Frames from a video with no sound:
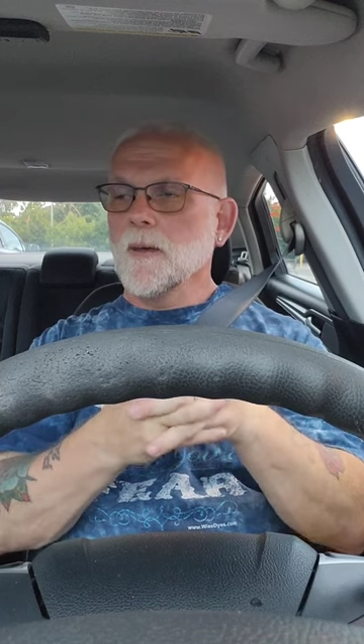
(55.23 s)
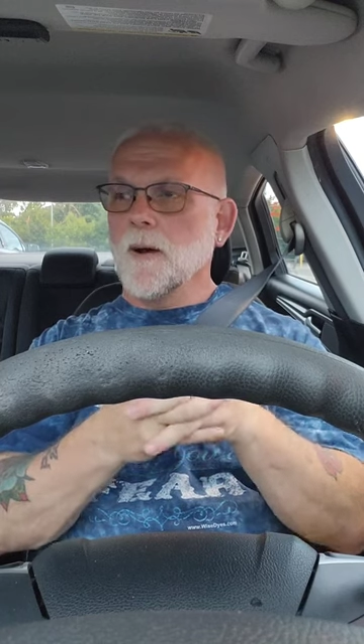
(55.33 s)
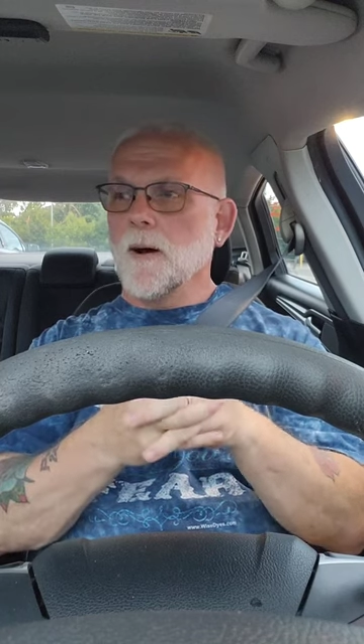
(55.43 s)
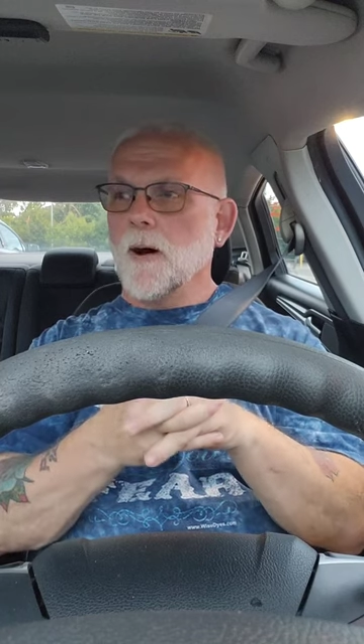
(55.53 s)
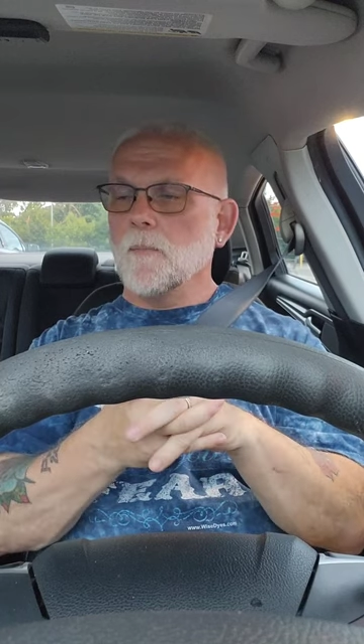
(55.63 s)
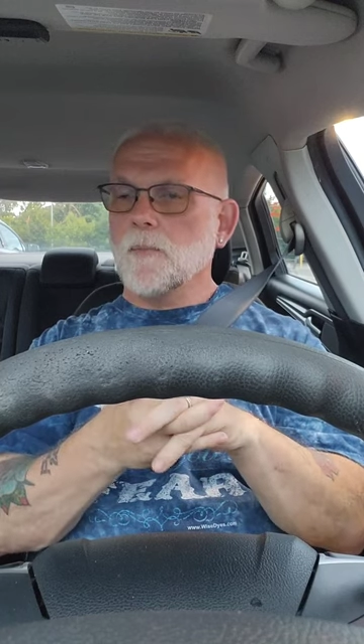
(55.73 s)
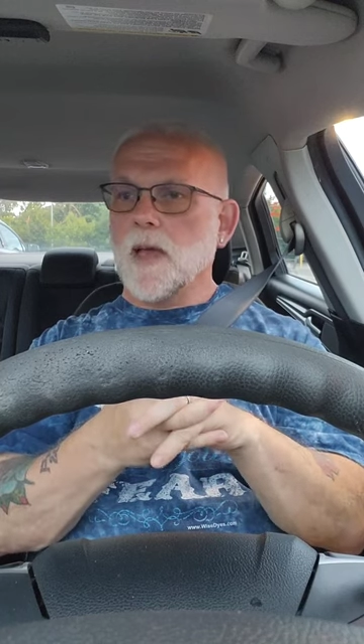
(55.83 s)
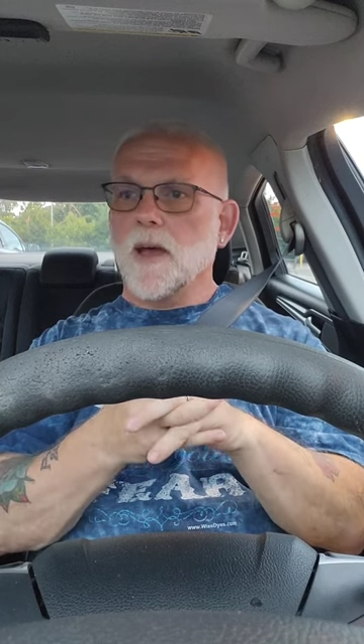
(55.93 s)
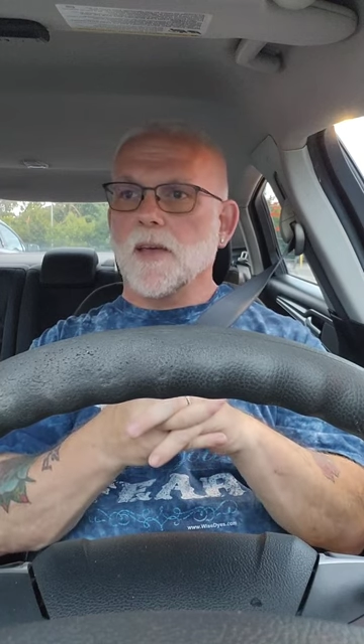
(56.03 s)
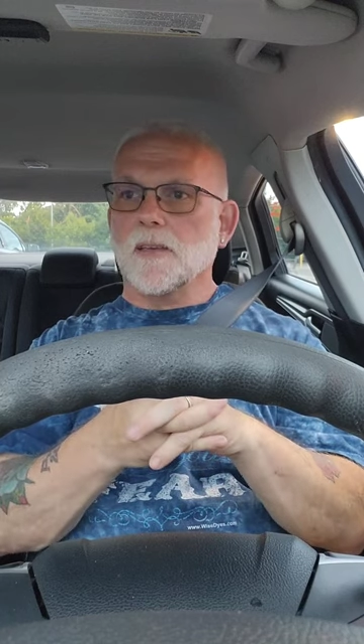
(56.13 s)

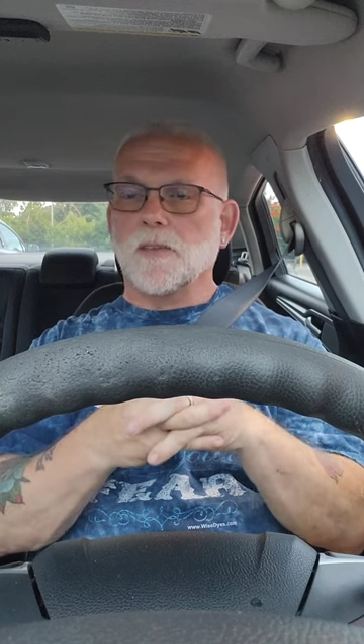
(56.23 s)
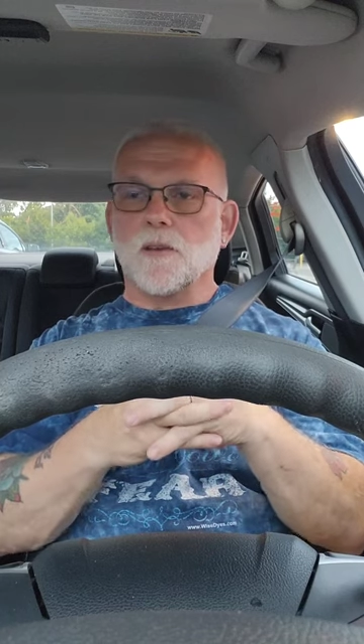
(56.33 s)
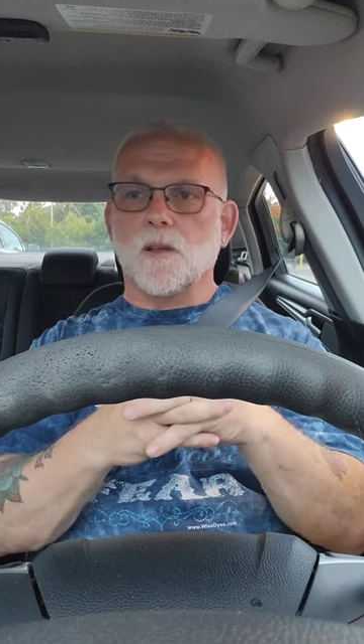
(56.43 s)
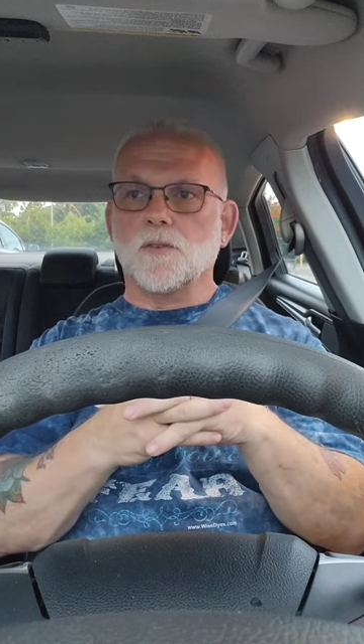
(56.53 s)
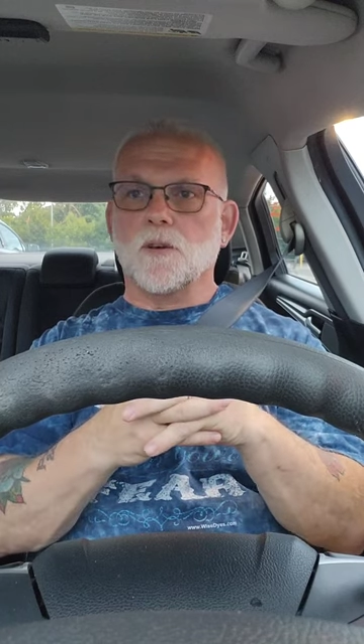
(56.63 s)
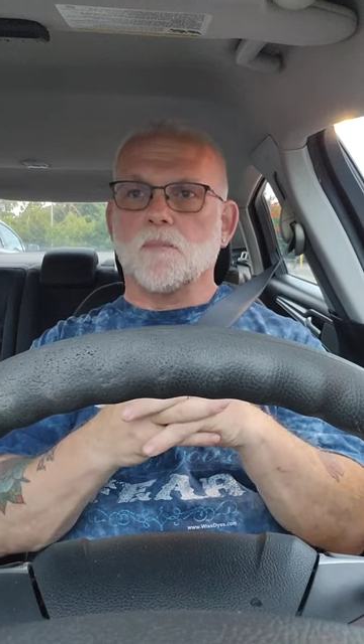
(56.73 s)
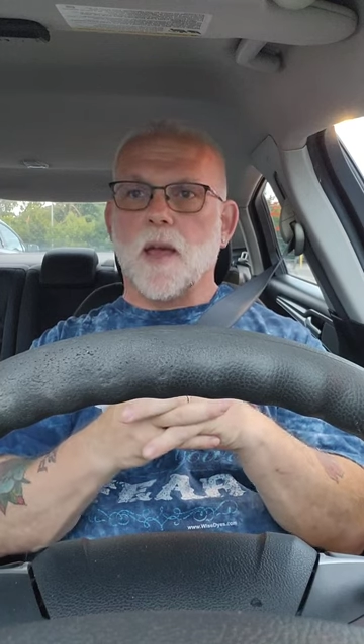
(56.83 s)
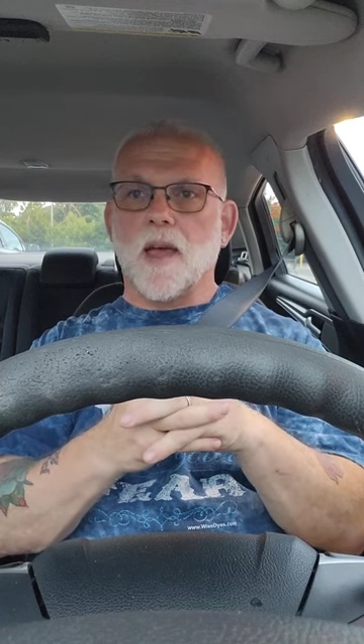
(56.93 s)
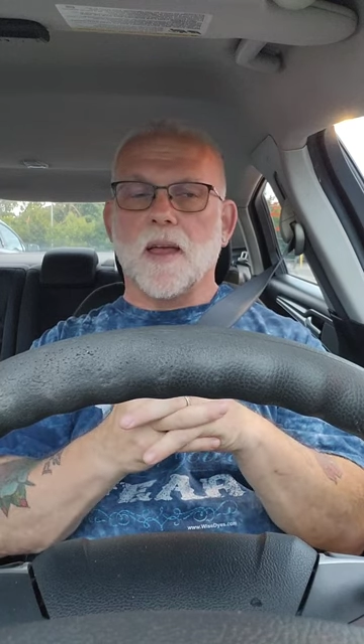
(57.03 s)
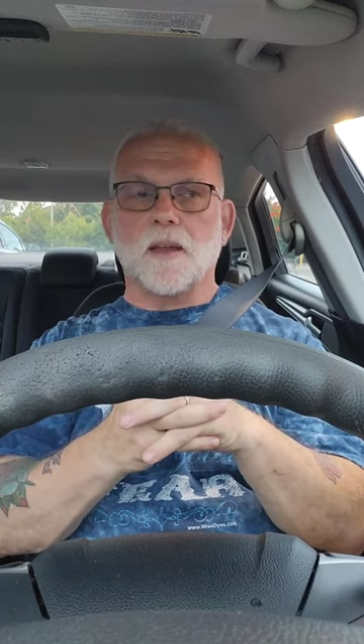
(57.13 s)
He's a nice young
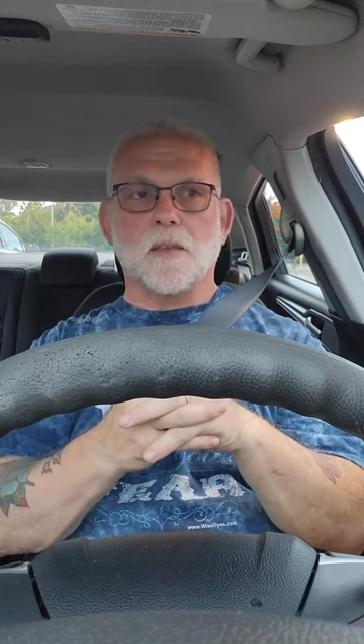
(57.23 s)
man.